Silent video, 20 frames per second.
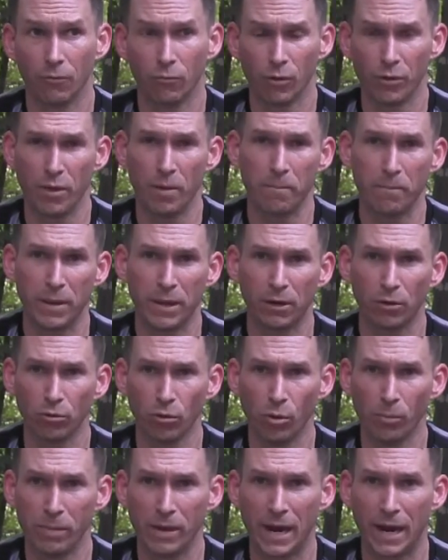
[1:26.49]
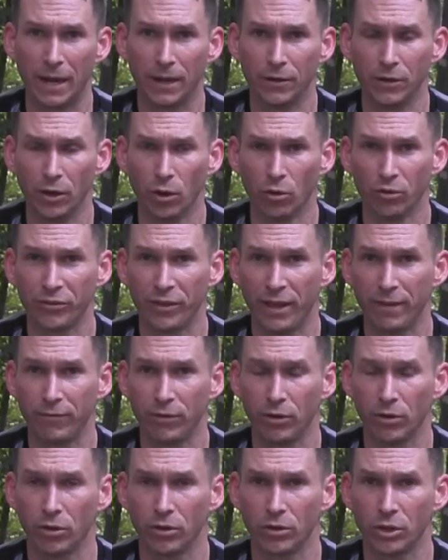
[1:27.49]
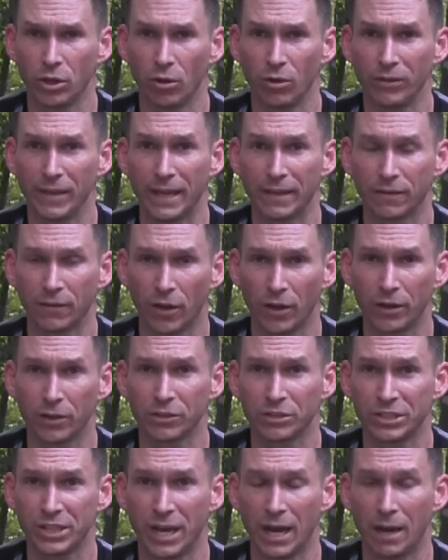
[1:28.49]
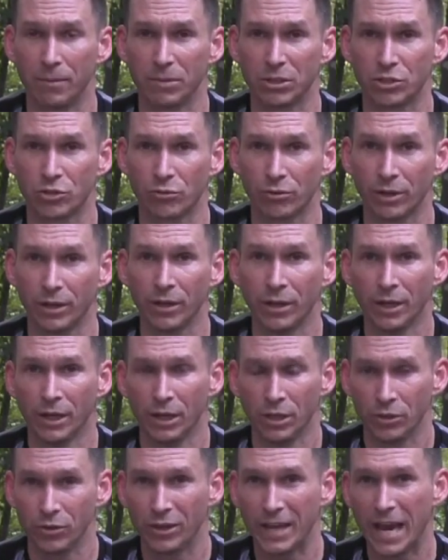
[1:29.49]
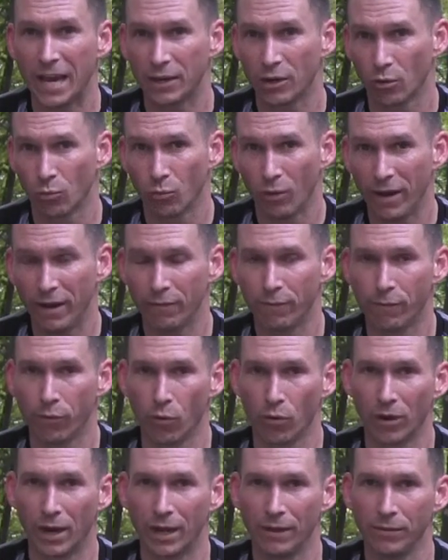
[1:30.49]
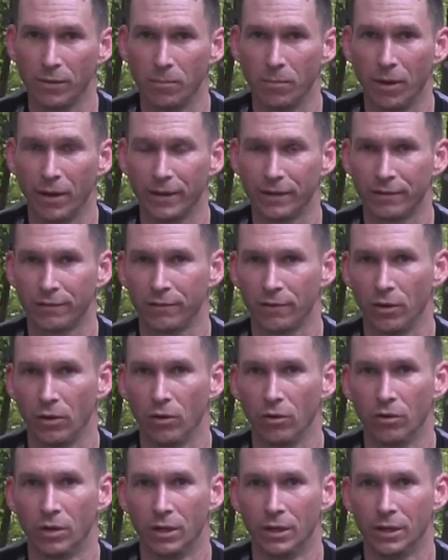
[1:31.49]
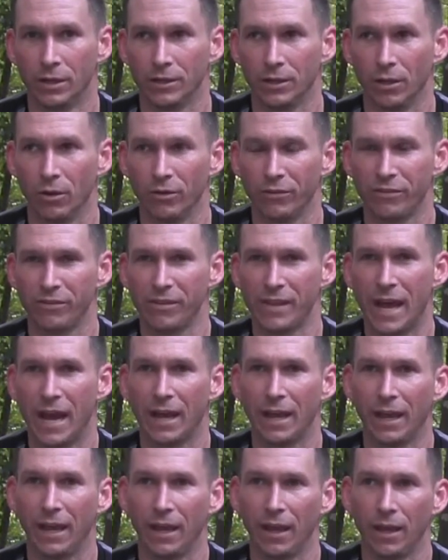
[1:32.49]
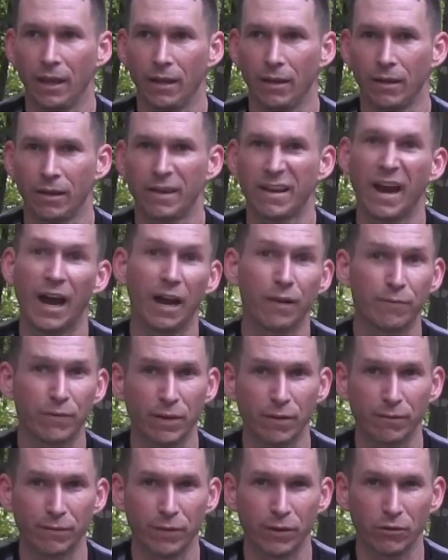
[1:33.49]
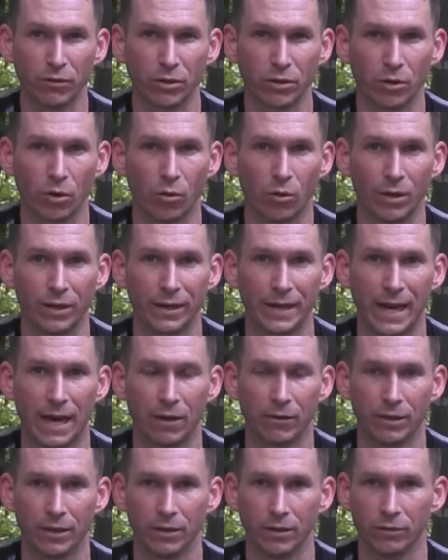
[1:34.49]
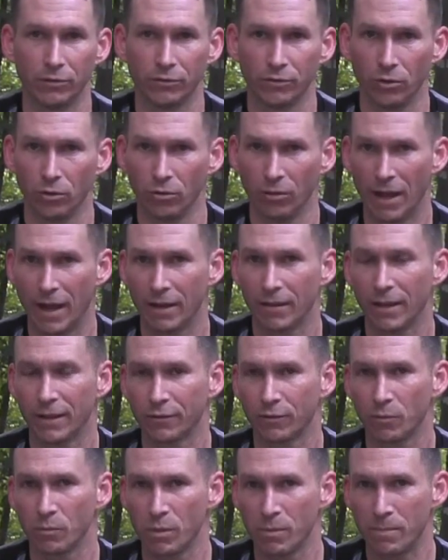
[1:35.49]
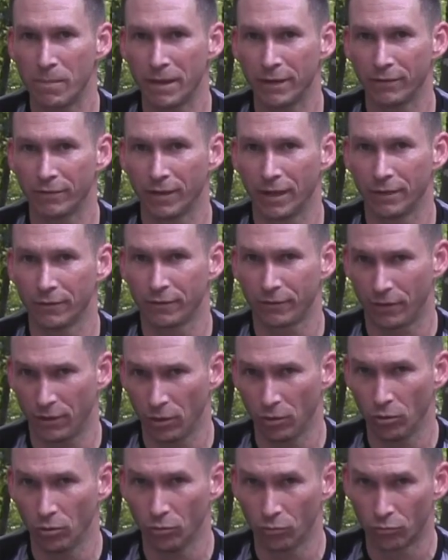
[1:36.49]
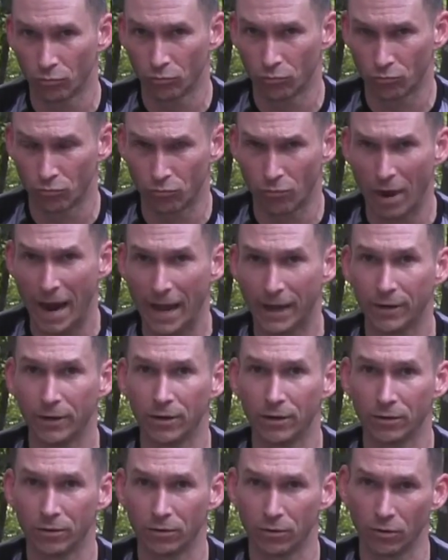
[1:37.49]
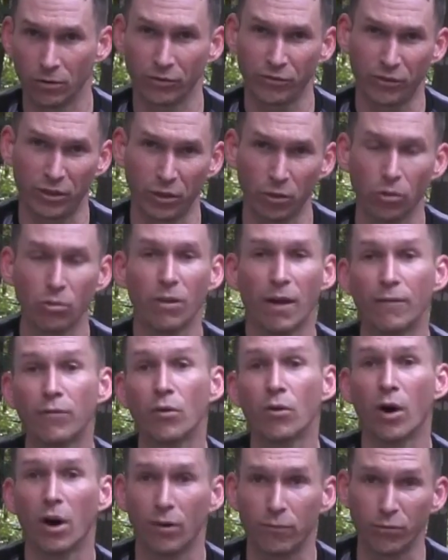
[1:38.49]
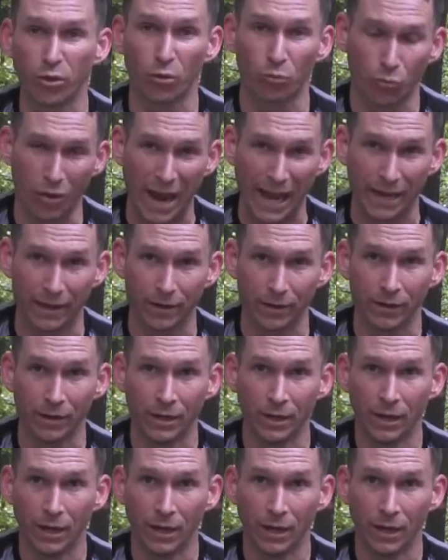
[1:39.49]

with it being a little bit on nose heavier, in that tighter geometry, you got your weight for it on the bike. So, it's not a confident feeling going downhill. So a lot of that's going to be based on skill level of the rider.